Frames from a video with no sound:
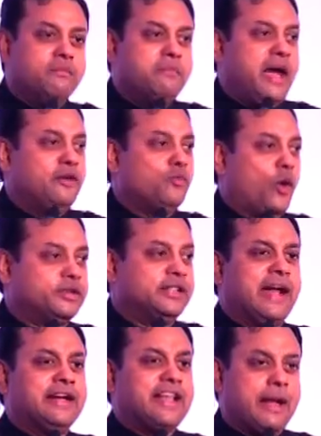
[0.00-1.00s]
one man walked
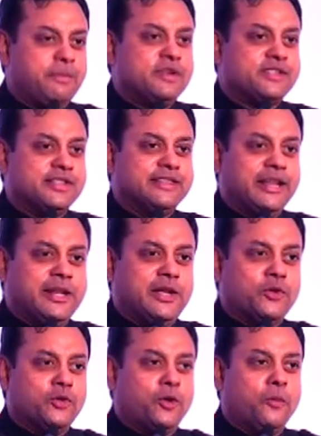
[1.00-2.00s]
in, as happens in Delhi,
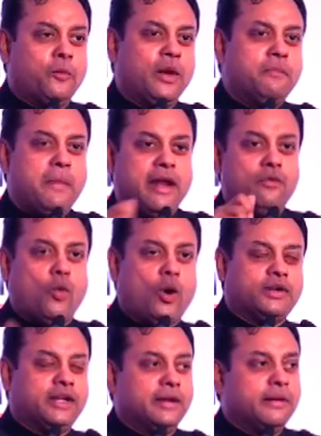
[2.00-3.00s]
you know, one man
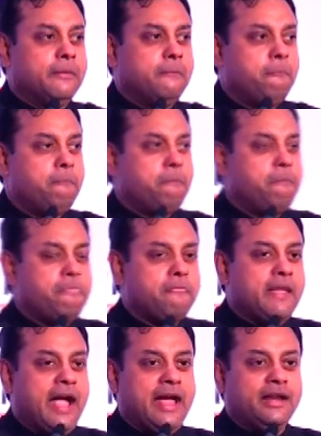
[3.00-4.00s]
walked in
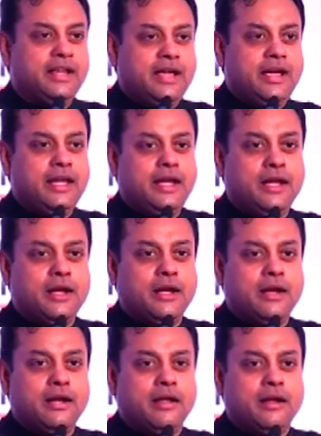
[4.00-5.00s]
and he
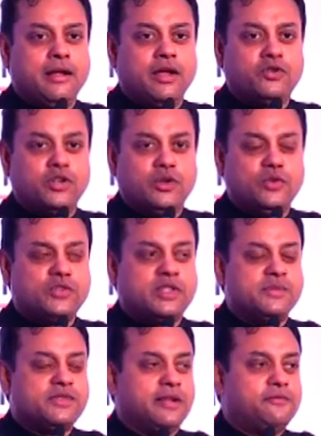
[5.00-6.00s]

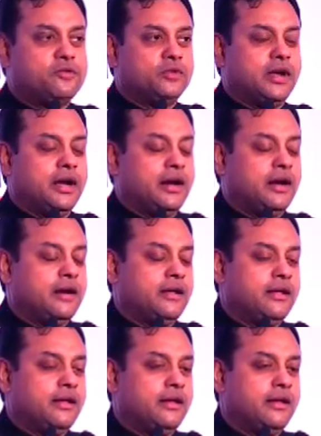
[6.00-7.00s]
introduced himself to the
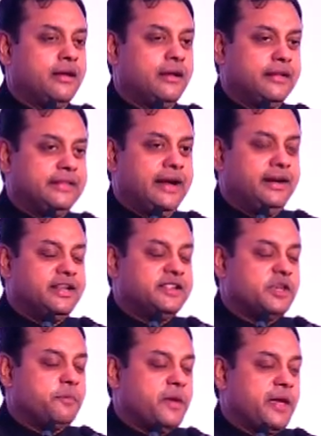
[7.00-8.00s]
then
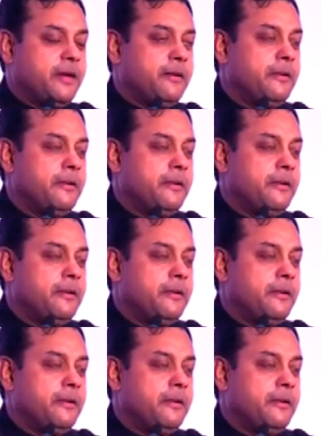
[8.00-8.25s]
DCP